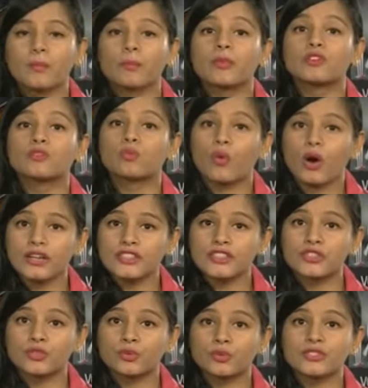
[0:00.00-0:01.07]
but what
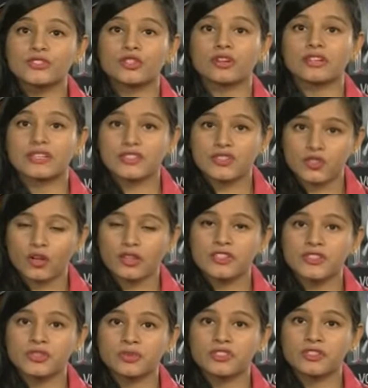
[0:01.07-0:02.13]
suits or does not
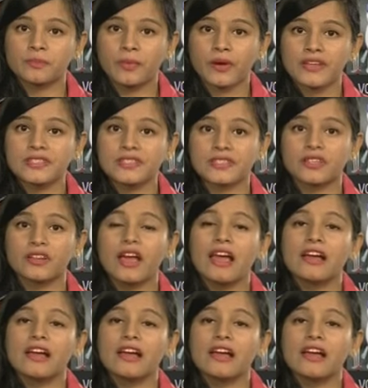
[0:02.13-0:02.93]
suit a person